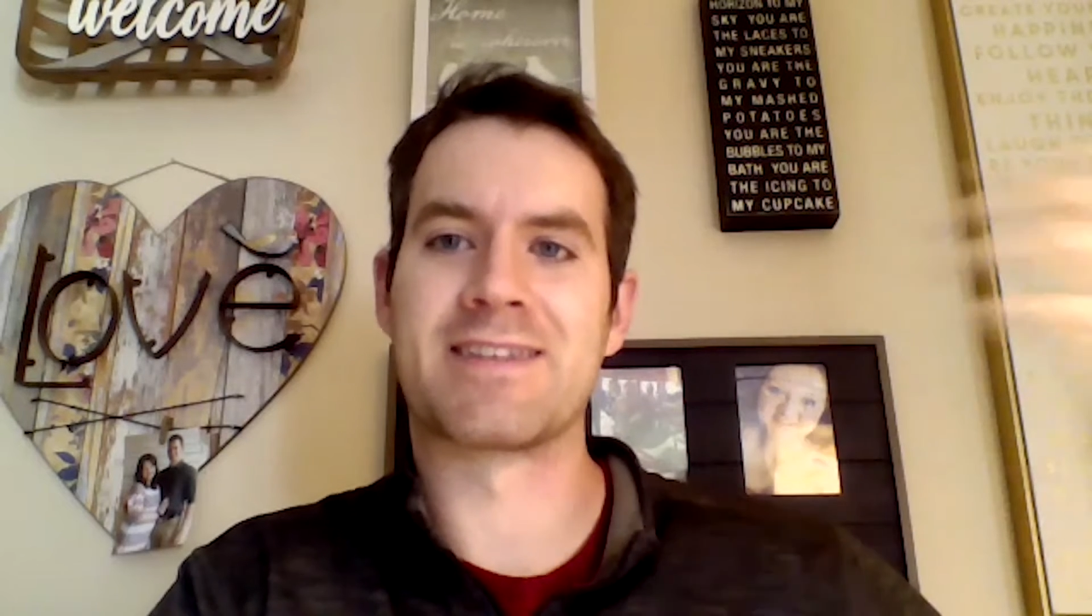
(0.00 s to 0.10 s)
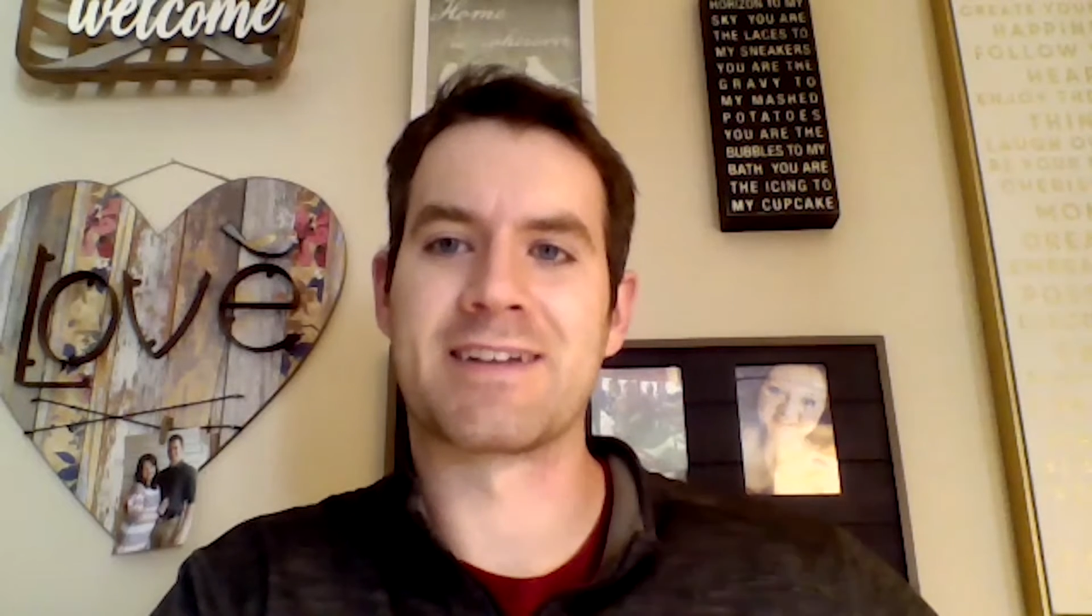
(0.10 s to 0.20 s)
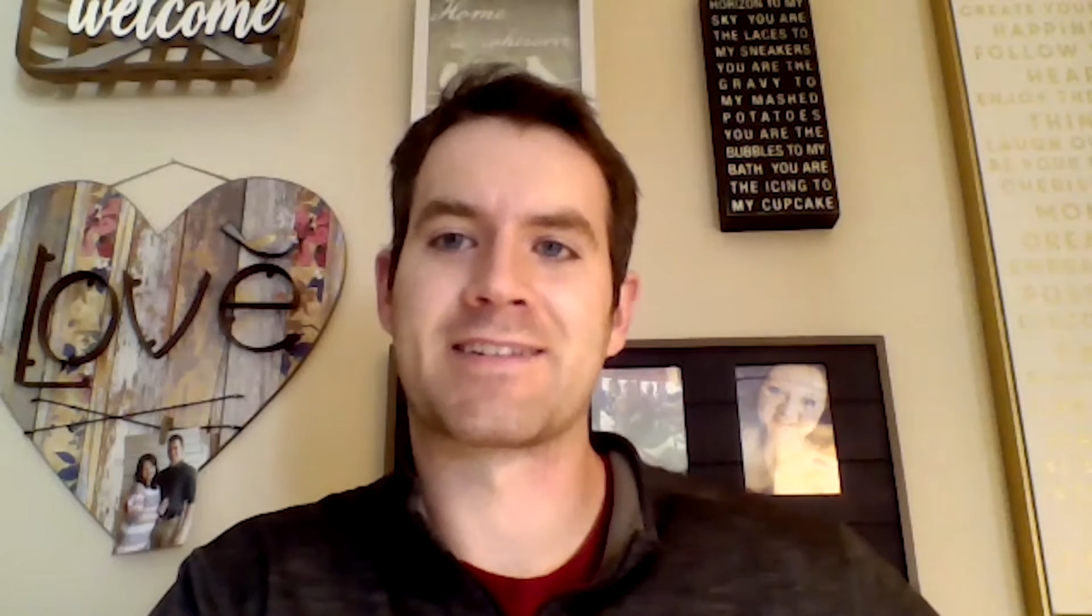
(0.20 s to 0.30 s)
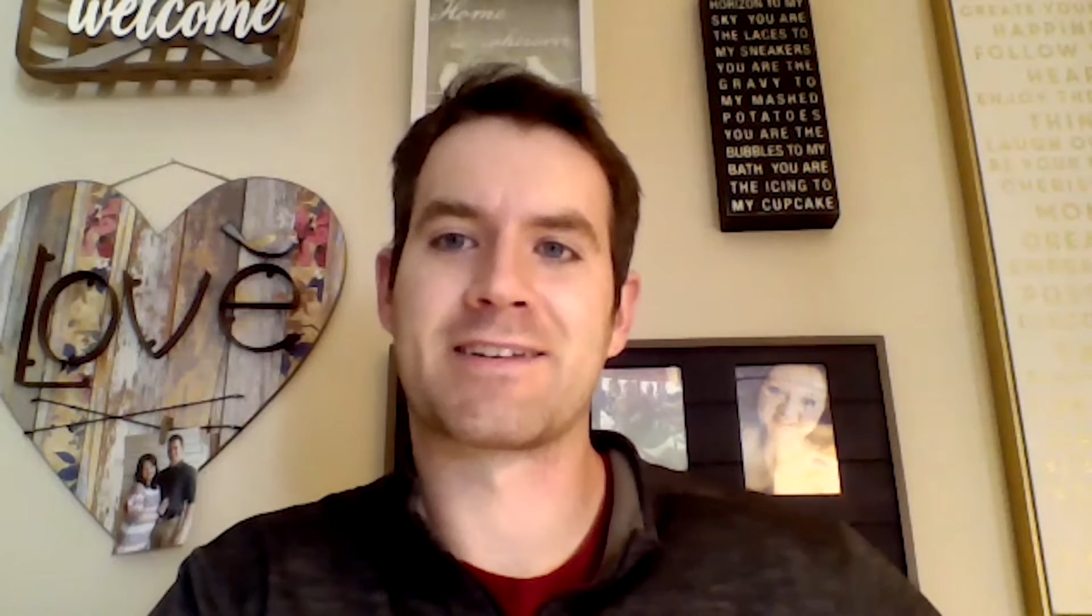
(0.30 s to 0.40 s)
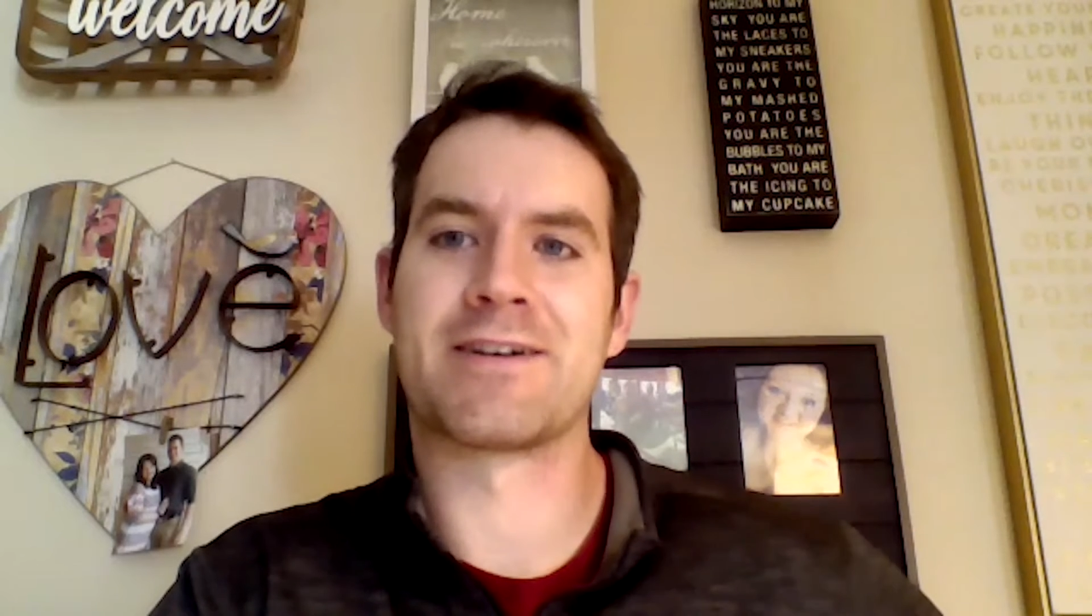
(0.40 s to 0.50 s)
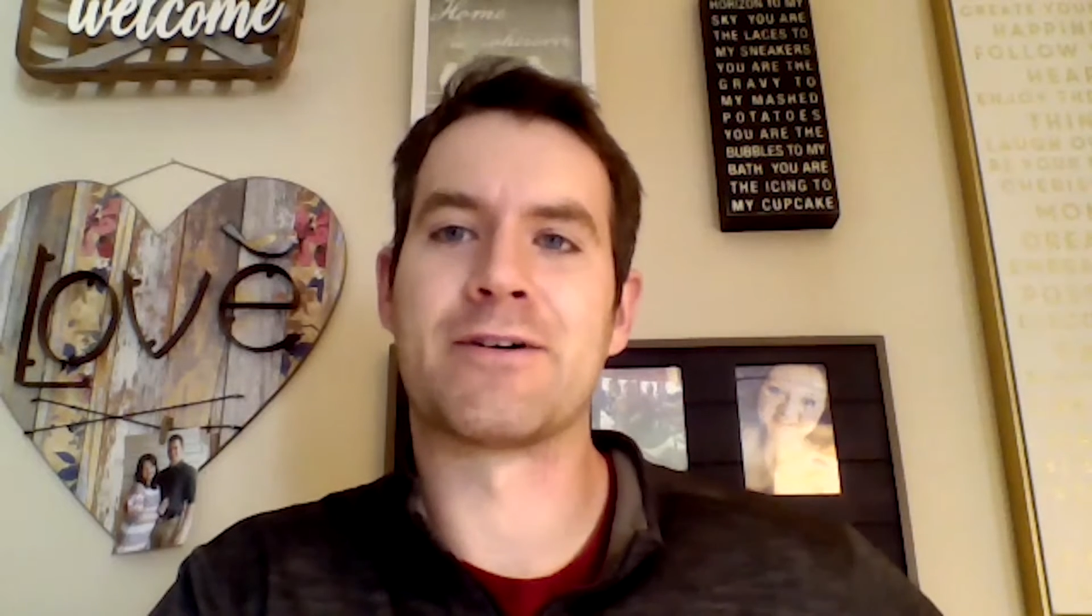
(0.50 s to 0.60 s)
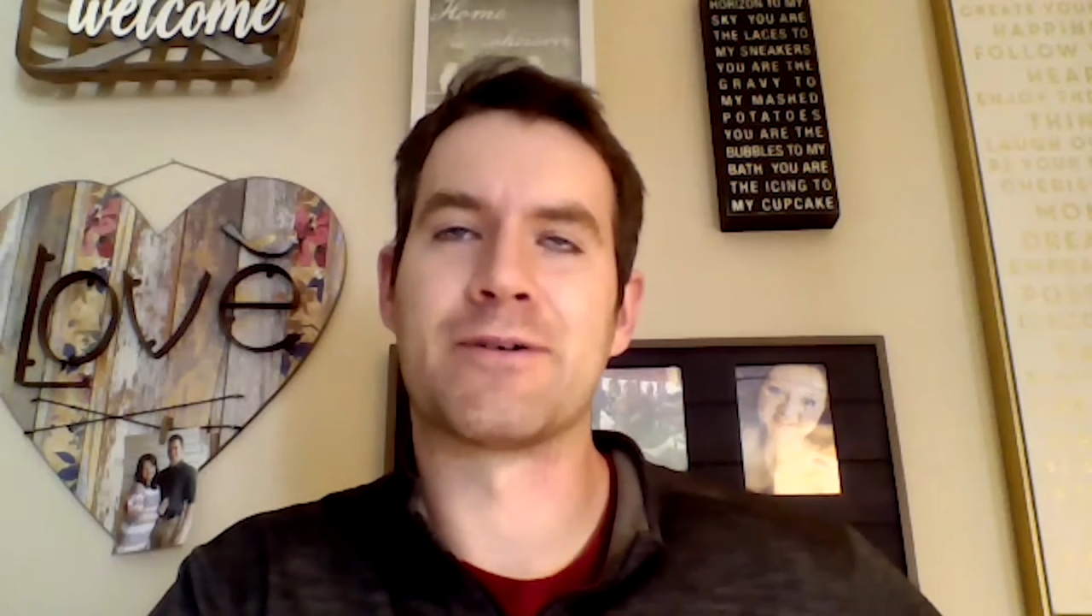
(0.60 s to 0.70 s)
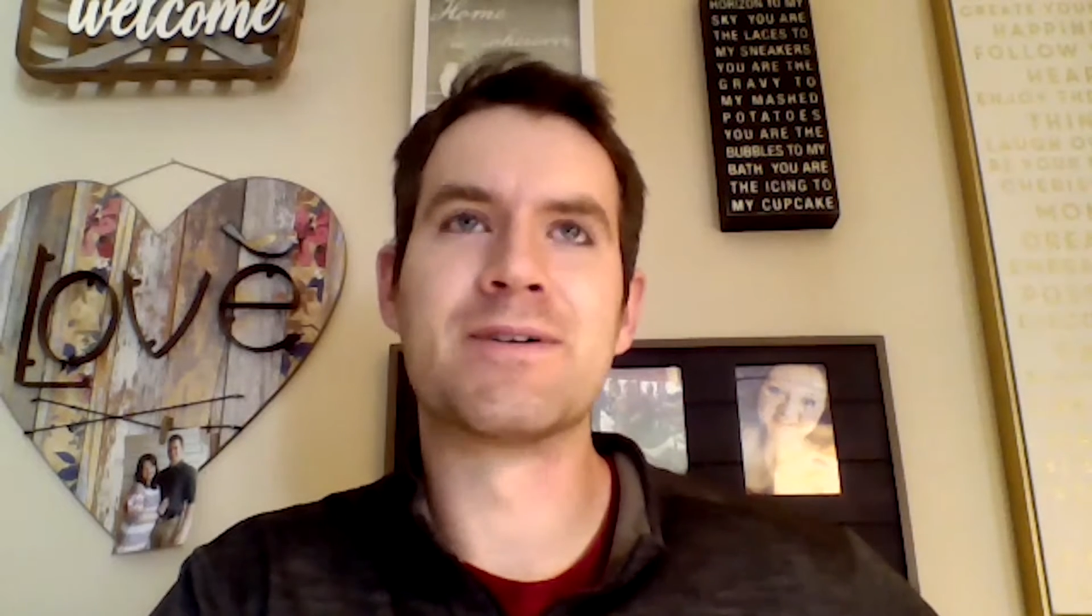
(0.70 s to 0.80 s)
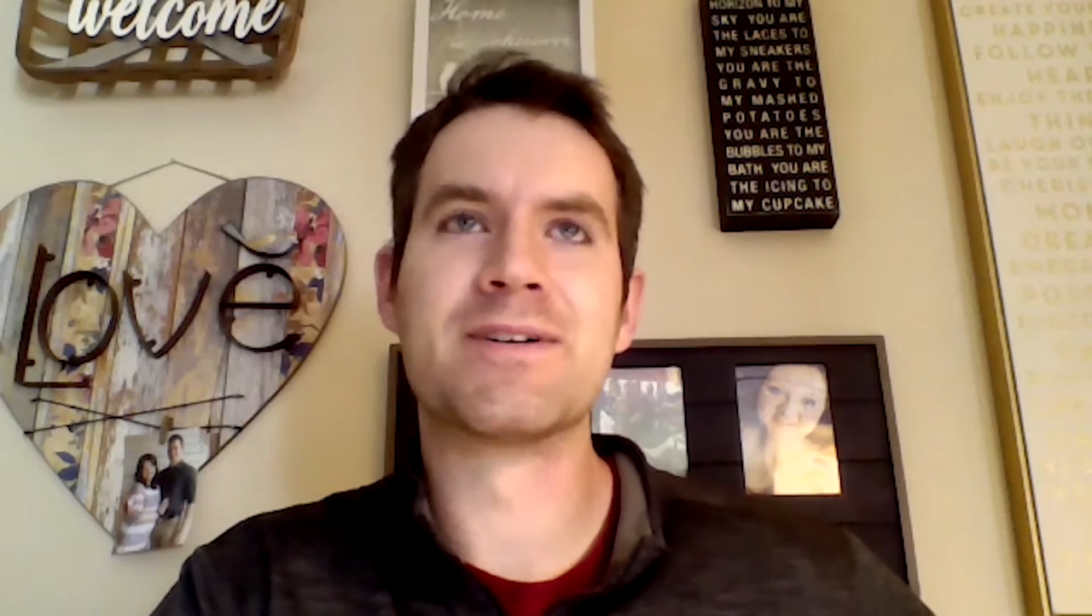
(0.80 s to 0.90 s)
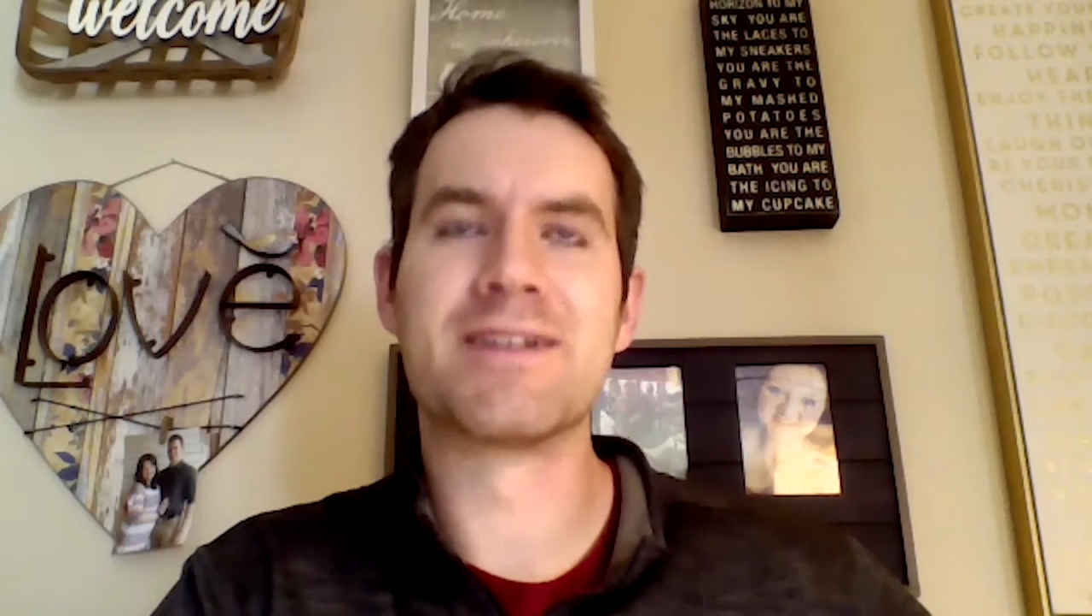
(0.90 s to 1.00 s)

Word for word: let's go